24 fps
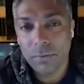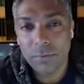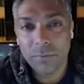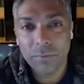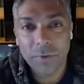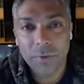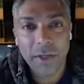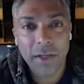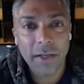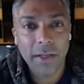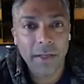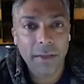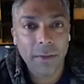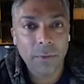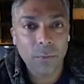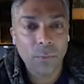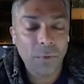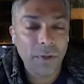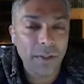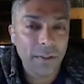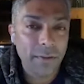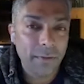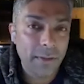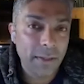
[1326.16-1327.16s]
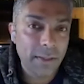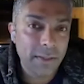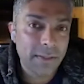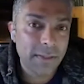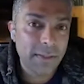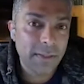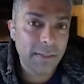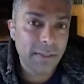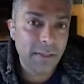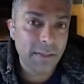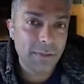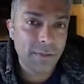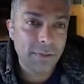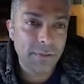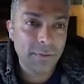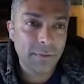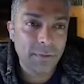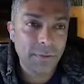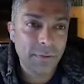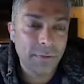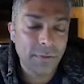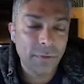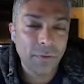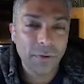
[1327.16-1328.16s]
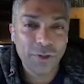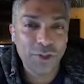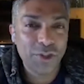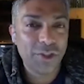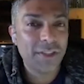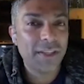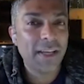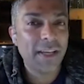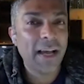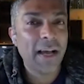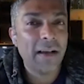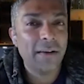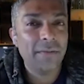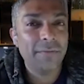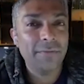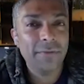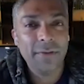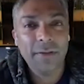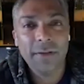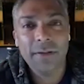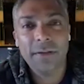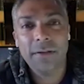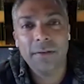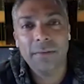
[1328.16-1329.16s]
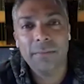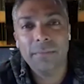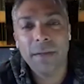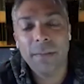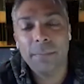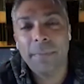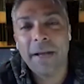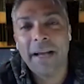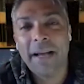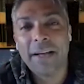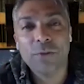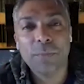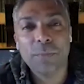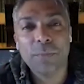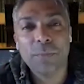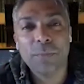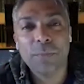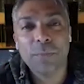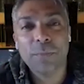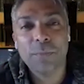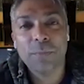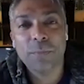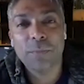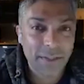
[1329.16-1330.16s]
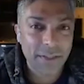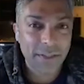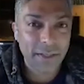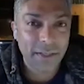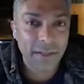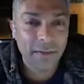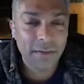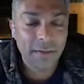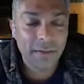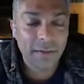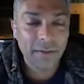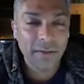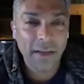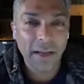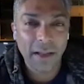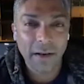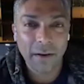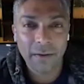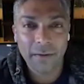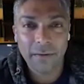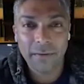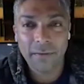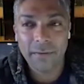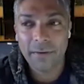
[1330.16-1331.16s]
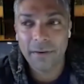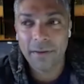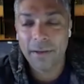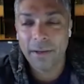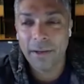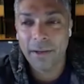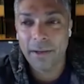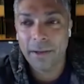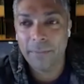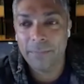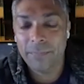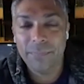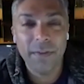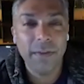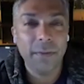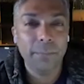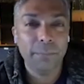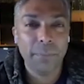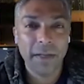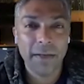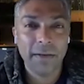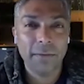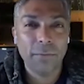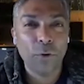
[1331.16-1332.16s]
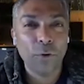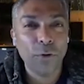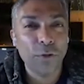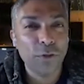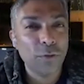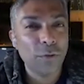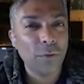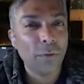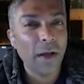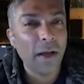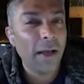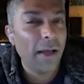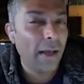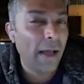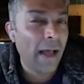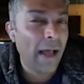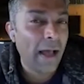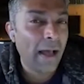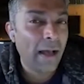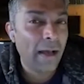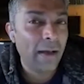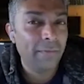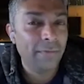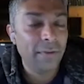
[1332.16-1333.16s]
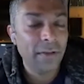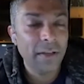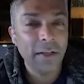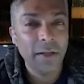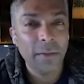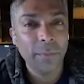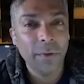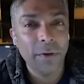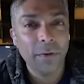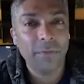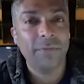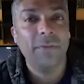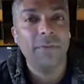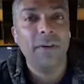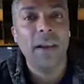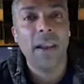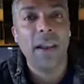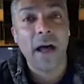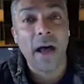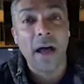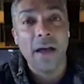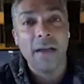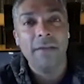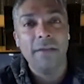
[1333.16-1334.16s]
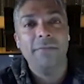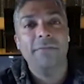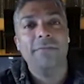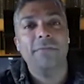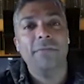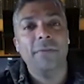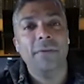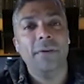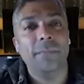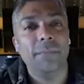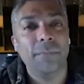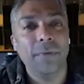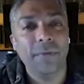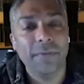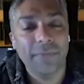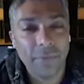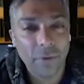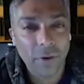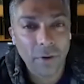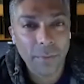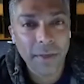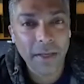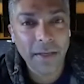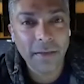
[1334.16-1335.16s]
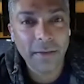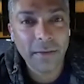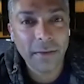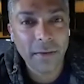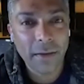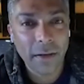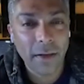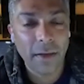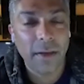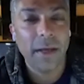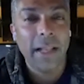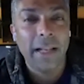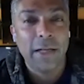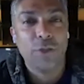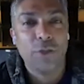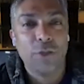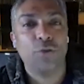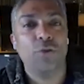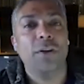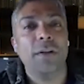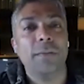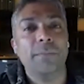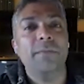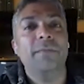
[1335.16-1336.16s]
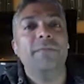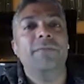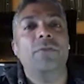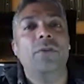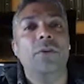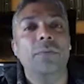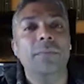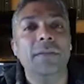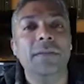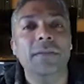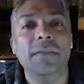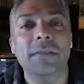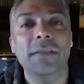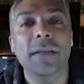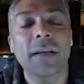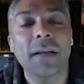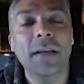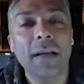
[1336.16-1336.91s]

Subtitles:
really with this is to not just have a back-to-back DJ set but also have a little bit of live performing, electronic performance,